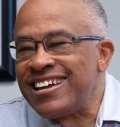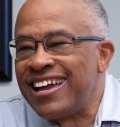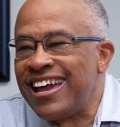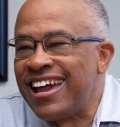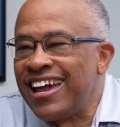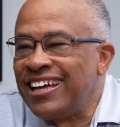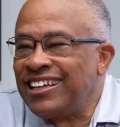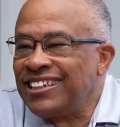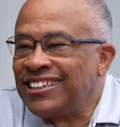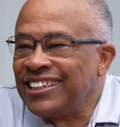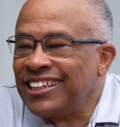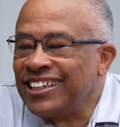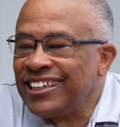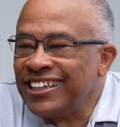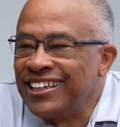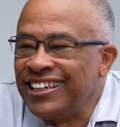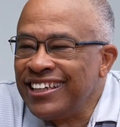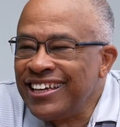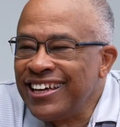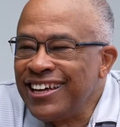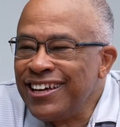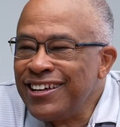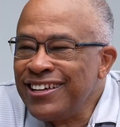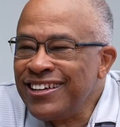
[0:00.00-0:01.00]
As a
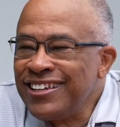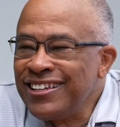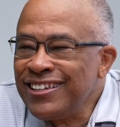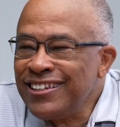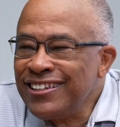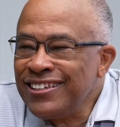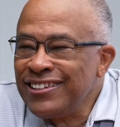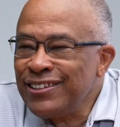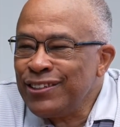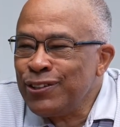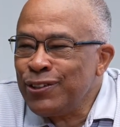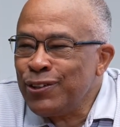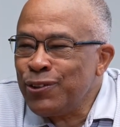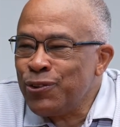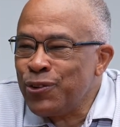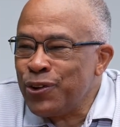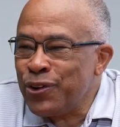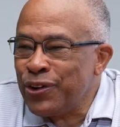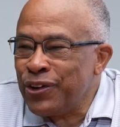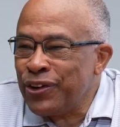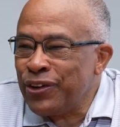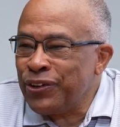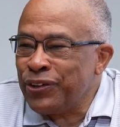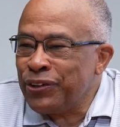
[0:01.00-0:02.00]
young
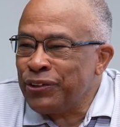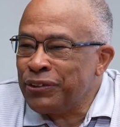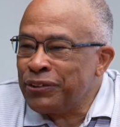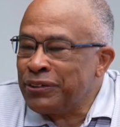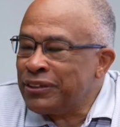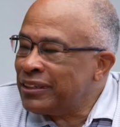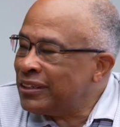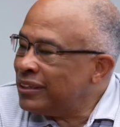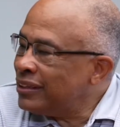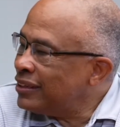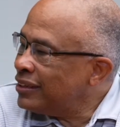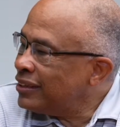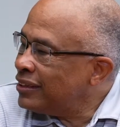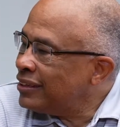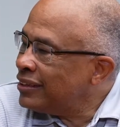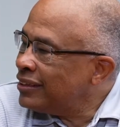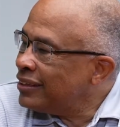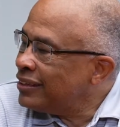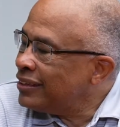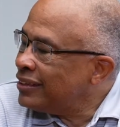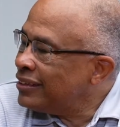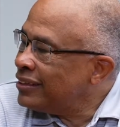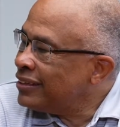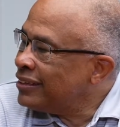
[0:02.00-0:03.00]
lawyer,
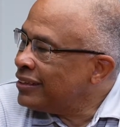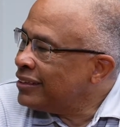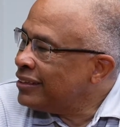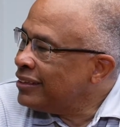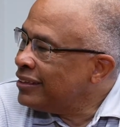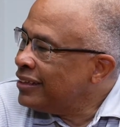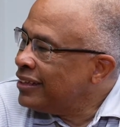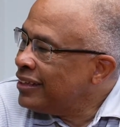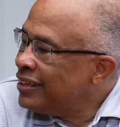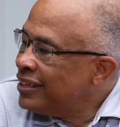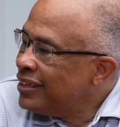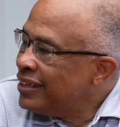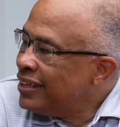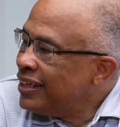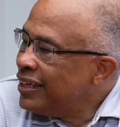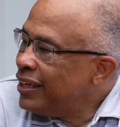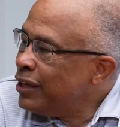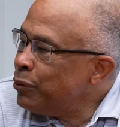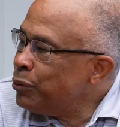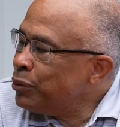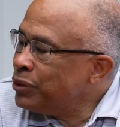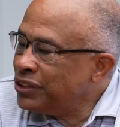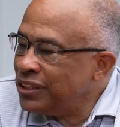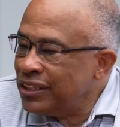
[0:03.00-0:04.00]

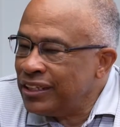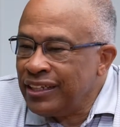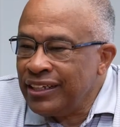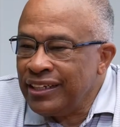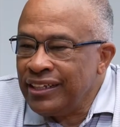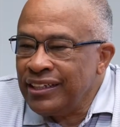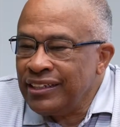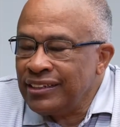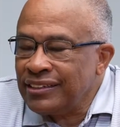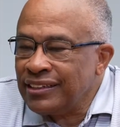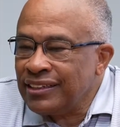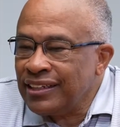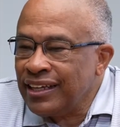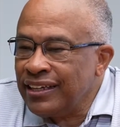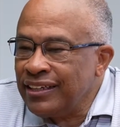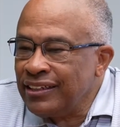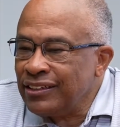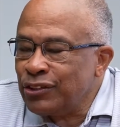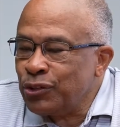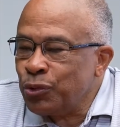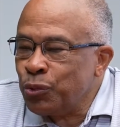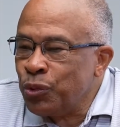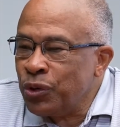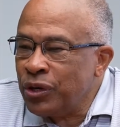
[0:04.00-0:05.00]
he was in his
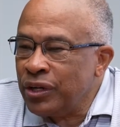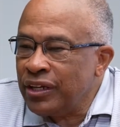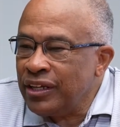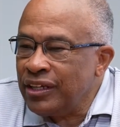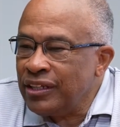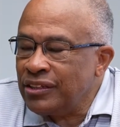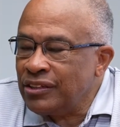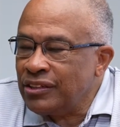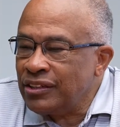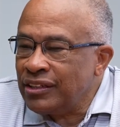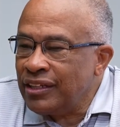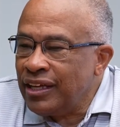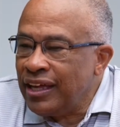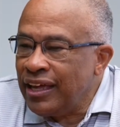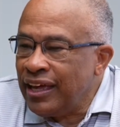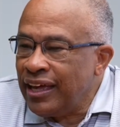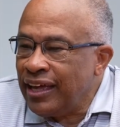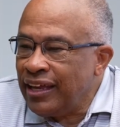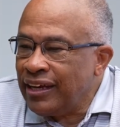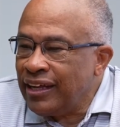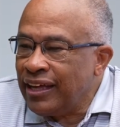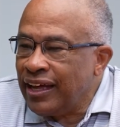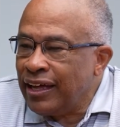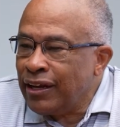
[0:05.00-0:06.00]
late 20s
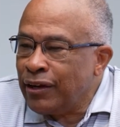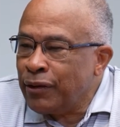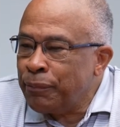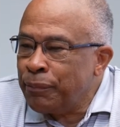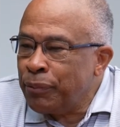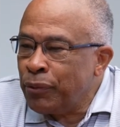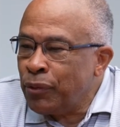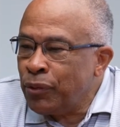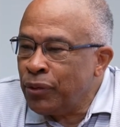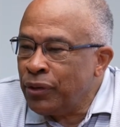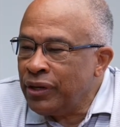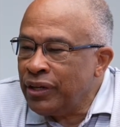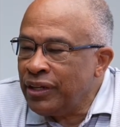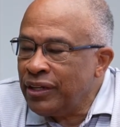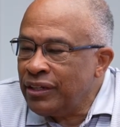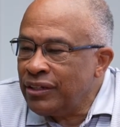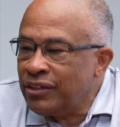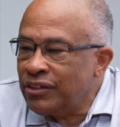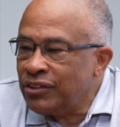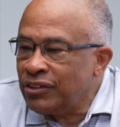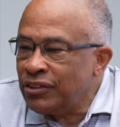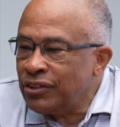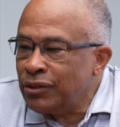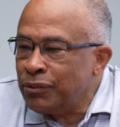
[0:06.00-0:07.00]
and got
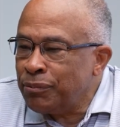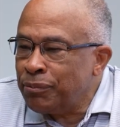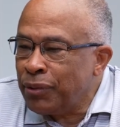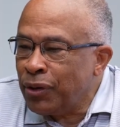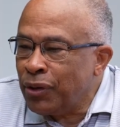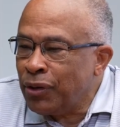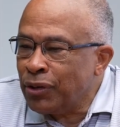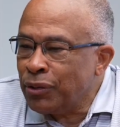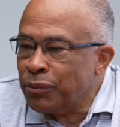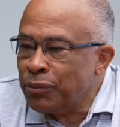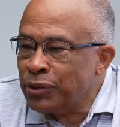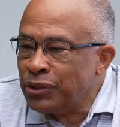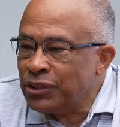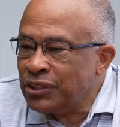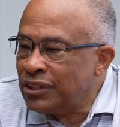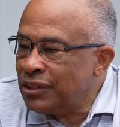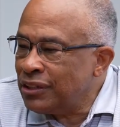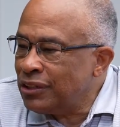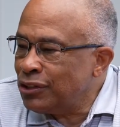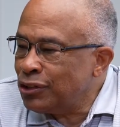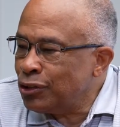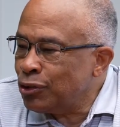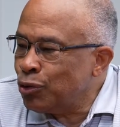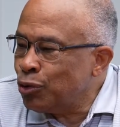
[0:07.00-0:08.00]
appointed to the Baltimore
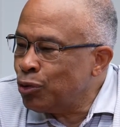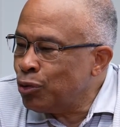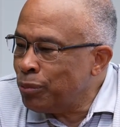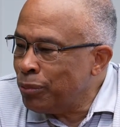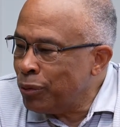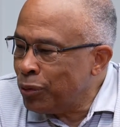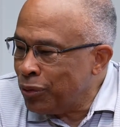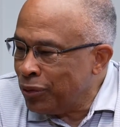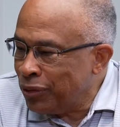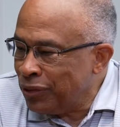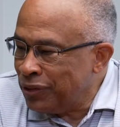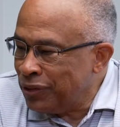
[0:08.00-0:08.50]
City School Board.